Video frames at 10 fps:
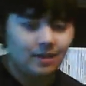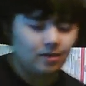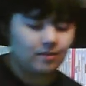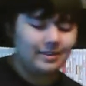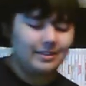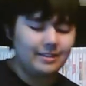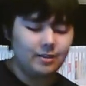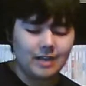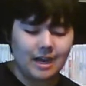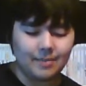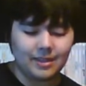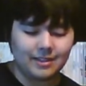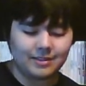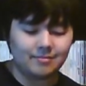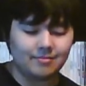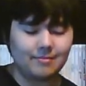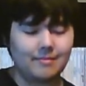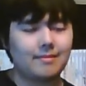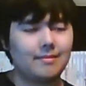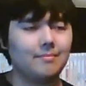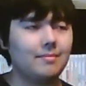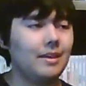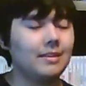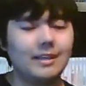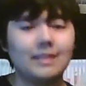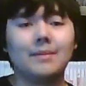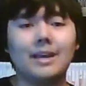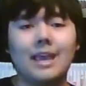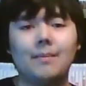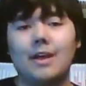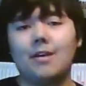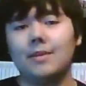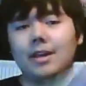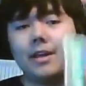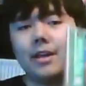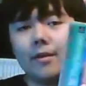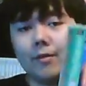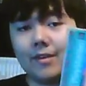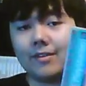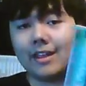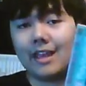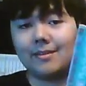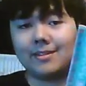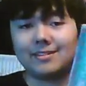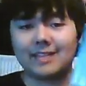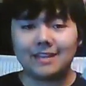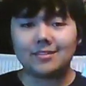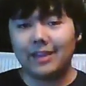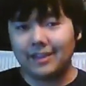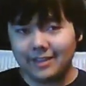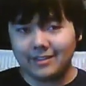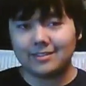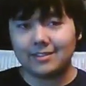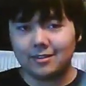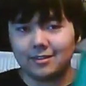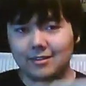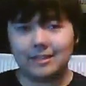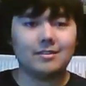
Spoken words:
So this sealed copy isn't in my game count, but whatever. The game is Castlevania sealed.